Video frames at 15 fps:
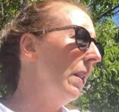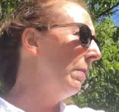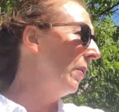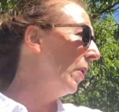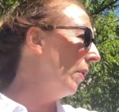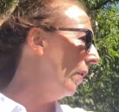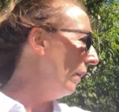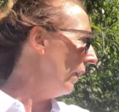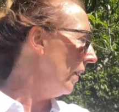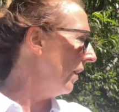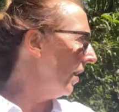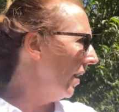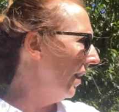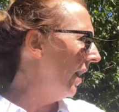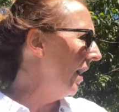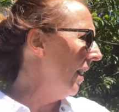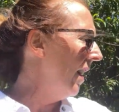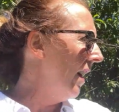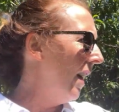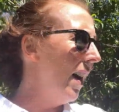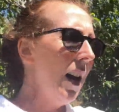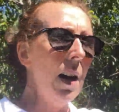observant
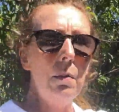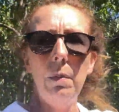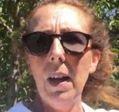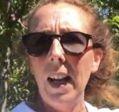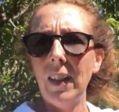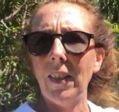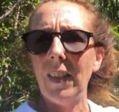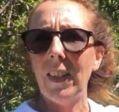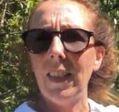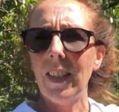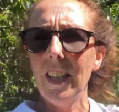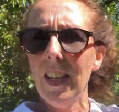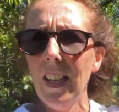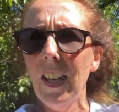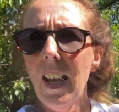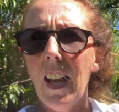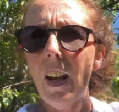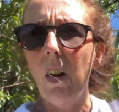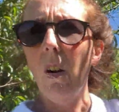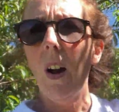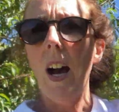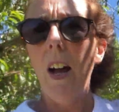and see
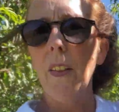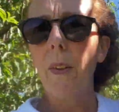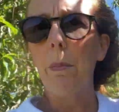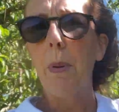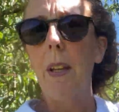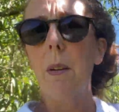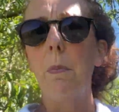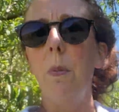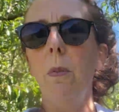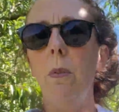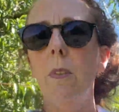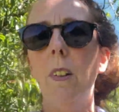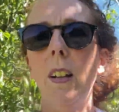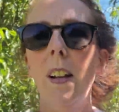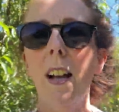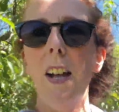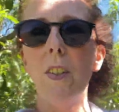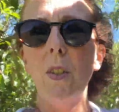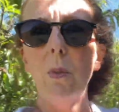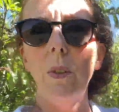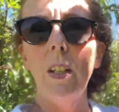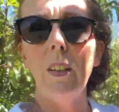how other people are
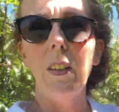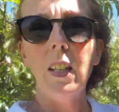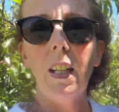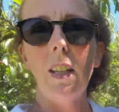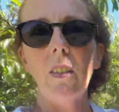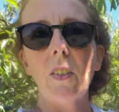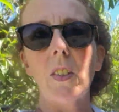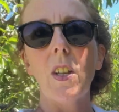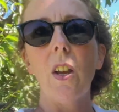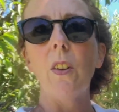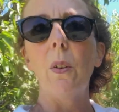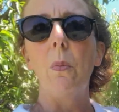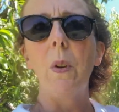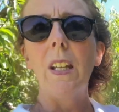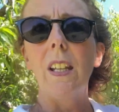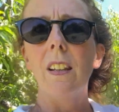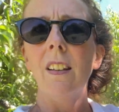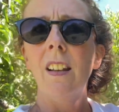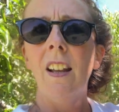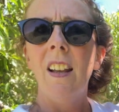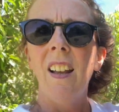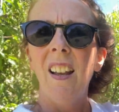doing things so that we
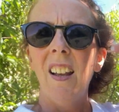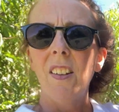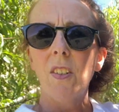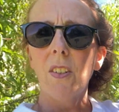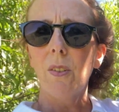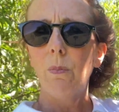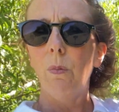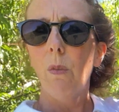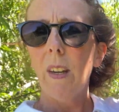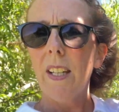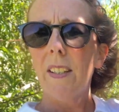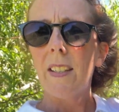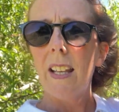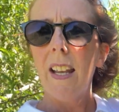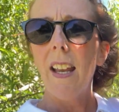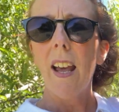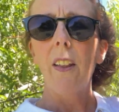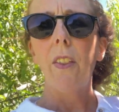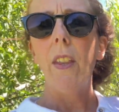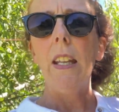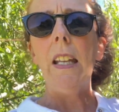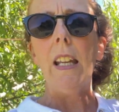can just reset our
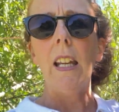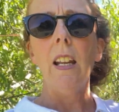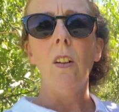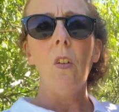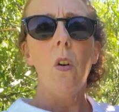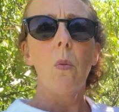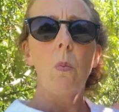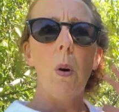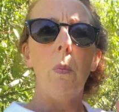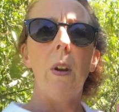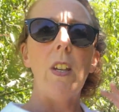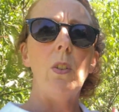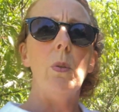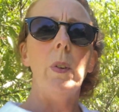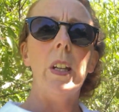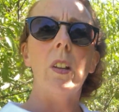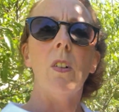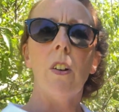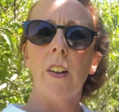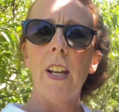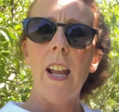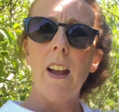thinking on what we're doing
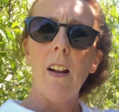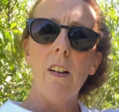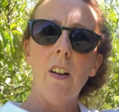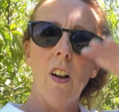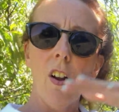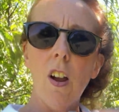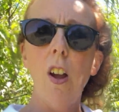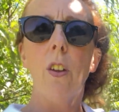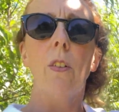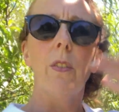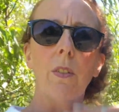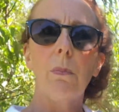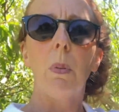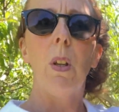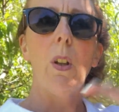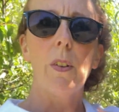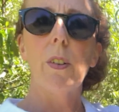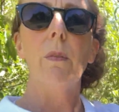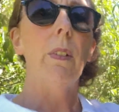on our own plot of